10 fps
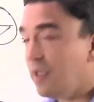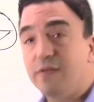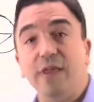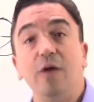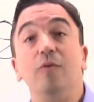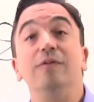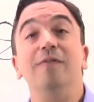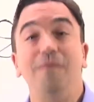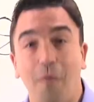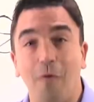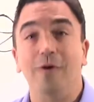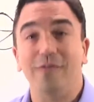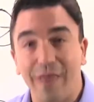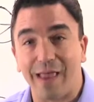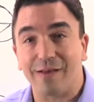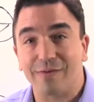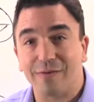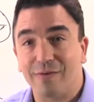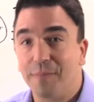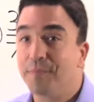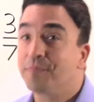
is equal to 4 sixths.